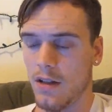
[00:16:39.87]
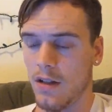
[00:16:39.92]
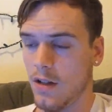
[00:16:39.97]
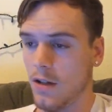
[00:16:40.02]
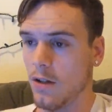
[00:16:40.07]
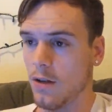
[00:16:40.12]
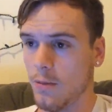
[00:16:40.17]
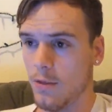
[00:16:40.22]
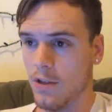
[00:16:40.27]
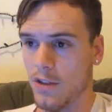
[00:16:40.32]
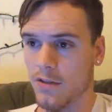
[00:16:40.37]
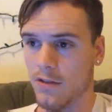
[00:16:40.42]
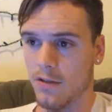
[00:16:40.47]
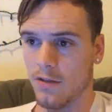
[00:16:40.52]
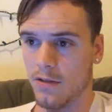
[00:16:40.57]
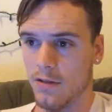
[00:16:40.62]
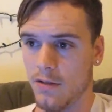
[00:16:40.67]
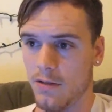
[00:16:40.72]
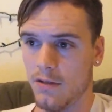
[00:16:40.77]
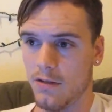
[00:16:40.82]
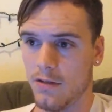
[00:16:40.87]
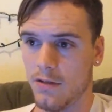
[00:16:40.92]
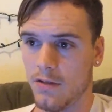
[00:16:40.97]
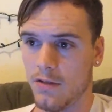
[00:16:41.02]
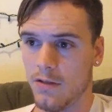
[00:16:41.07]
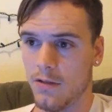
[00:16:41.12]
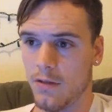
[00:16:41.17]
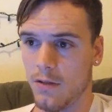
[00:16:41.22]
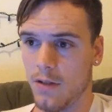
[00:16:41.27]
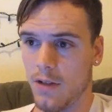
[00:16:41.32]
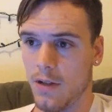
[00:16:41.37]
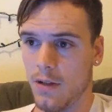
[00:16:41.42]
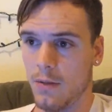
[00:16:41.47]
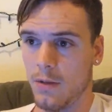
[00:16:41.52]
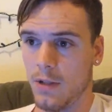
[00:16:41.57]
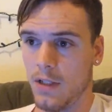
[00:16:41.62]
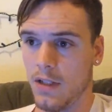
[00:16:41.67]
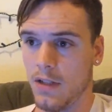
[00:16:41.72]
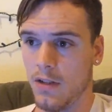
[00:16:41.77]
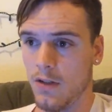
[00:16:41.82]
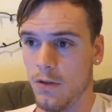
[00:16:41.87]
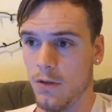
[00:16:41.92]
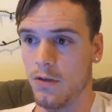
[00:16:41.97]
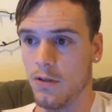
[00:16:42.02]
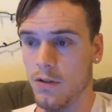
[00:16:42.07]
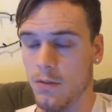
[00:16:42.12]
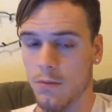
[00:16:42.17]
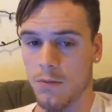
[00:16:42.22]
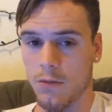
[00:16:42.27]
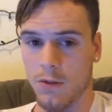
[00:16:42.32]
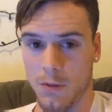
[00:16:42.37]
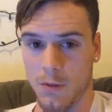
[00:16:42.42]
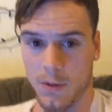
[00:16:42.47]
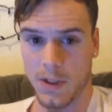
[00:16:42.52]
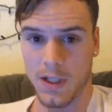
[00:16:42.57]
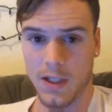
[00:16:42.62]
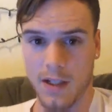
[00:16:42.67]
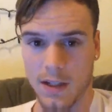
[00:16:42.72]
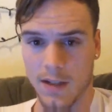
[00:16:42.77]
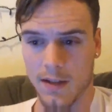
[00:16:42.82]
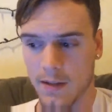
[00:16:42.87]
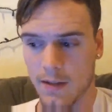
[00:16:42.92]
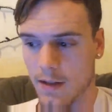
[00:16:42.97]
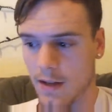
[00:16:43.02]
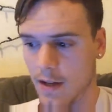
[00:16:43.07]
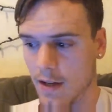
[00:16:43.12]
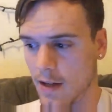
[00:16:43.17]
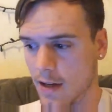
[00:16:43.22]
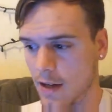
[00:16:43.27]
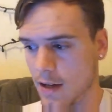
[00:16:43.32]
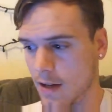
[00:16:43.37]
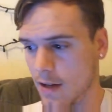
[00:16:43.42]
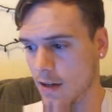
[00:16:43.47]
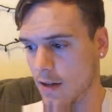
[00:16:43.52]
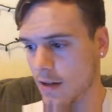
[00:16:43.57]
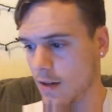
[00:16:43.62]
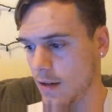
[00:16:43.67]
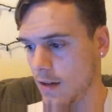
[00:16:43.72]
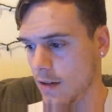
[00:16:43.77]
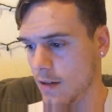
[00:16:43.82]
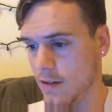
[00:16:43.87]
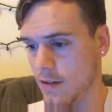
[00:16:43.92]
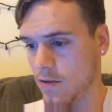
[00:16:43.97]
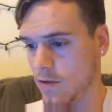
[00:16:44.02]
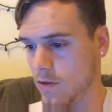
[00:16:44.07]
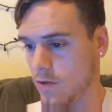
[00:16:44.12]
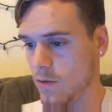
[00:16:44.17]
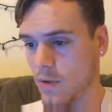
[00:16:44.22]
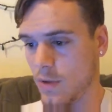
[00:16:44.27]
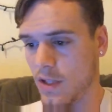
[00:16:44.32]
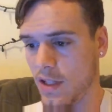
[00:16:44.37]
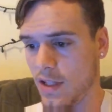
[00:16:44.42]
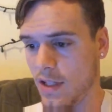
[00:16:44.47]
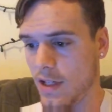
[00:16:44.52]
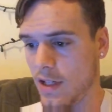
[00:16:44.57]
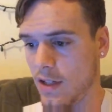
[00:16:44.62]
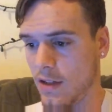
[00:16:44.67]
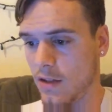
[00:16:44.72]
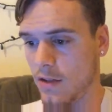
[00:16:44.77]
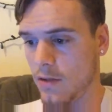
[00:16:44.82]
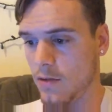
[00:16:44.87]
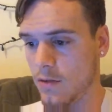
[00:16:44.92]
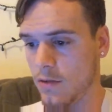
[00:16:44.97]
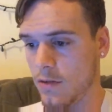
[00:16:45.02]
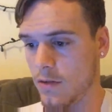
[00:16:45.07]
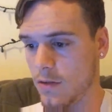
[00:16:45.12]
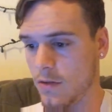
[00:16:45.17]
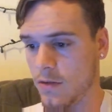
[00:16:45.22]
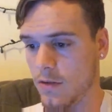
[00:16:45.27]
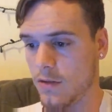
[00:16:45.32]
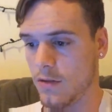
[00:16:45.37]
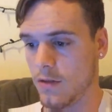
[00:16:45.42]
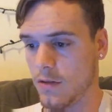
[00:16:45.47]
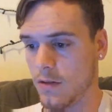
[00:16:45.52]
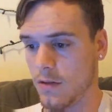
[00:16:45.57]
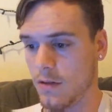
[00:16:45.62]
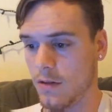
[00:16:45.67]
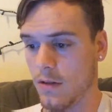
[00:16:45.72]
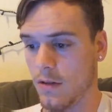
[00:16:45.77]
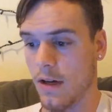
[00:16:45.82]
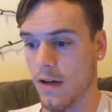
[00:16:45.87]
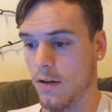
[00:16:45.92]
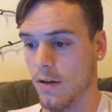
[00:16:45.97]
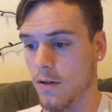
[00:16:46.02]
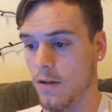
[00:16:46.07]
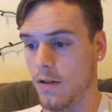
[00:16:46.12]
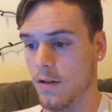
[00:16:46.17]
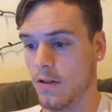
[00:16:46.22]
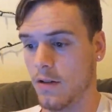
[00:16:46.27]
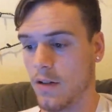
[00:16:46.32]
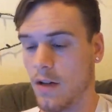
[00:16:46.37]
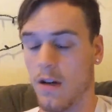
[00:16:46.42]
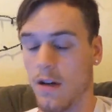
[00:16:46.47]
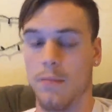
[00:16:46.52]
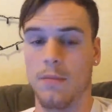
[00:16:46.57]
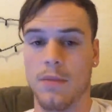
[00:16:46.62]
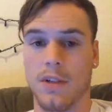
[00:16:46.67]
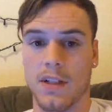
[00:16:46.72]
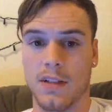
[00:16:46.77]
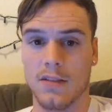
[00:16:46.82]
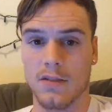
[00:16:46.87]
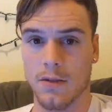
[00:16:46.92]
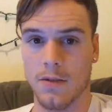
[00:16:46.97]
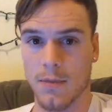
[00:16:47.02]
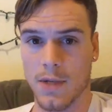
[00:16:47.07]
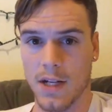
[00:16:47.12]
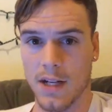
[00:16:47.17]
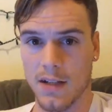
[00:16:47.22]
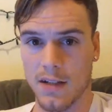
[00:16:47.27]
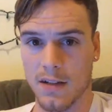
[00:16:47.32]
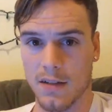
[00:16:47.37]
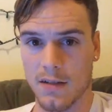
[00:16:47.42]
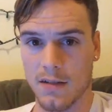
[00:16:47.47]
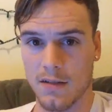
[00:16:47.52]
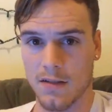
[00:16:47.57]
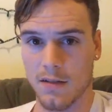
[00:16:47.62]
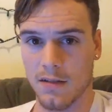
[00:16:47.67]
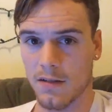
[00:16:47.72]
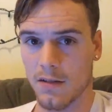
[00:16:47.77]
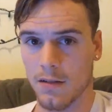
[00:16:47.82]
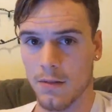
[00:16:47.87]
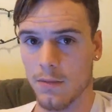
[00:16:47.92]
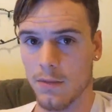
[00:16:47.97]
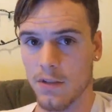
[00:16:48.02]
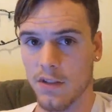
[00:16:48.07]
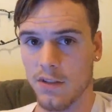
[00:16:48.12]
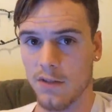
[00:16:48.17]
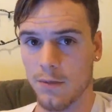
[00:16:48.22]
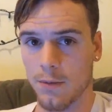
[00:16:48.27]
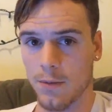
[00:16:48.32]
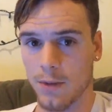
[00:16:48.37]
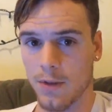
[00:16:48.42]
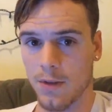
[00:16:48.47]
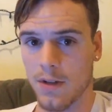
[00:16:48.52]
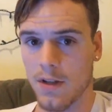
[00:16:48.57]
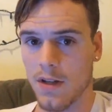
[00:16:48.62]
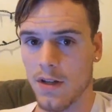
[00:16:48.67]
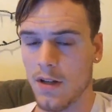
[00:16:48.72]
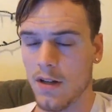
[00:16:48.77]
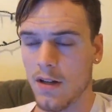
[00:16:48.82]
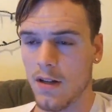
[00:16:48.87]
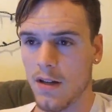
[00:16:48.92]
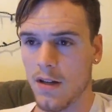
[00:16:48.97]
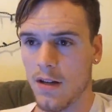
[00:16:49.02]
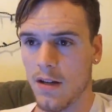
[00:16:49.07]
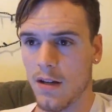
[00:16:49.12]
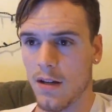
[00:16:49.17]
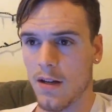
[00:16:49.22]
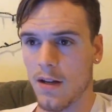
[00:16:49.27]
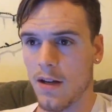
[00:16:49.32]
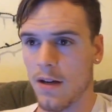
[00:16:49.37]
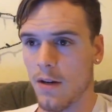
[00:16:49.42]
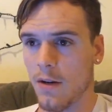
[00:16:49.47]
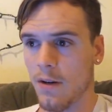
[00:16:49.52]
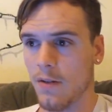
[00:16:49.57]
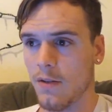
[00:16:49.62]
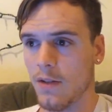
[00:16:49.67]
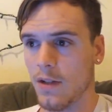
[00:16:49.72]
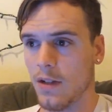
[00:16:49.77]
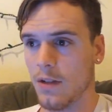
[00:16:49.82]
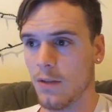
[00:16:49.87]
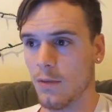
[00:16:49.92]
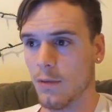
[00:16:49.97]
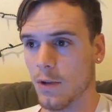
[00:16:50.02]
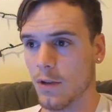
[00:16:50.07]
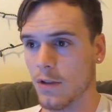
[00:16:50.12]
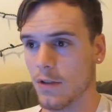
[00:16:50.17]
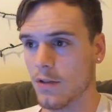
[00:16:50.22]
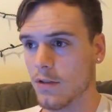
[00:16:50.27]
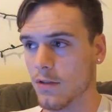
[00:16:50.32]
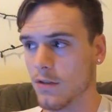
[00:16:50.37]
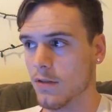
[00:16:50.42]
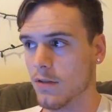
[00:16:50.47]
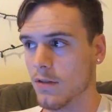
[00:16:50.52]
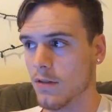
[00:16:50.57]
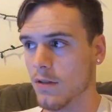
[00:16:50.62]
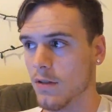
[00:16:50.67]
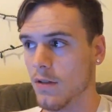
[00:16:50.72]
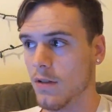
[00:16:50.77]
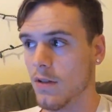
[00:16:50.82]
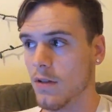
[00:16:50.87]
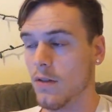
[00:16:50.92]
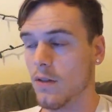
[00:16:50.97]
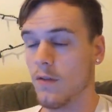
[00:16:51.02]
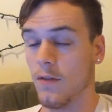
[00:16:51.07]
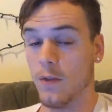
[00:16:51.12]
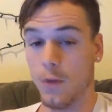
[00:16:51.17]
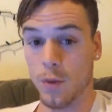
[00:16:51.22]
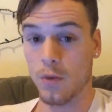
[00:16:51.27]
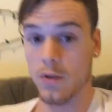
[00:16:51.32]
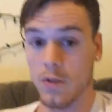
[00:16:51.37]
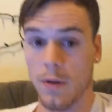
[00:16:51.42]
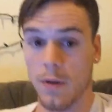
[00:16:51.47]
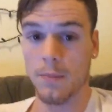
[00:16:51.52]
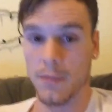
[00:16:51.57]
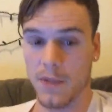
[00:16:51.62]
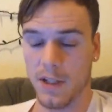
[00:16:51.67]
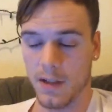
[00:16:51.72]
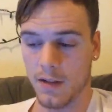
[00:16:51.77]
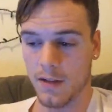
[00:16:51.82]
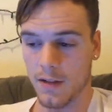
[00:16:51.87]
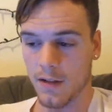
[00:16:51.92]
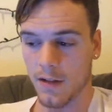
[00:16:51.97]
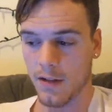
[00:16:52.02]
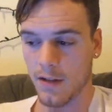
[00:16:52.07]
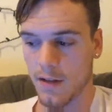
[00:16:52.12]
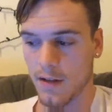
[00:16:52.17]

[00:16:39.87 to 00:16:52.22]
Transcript: in our muscles so that we can use them when we need it. And that's just one thing. Just how complex our body is unbelievable, and how everything works for something,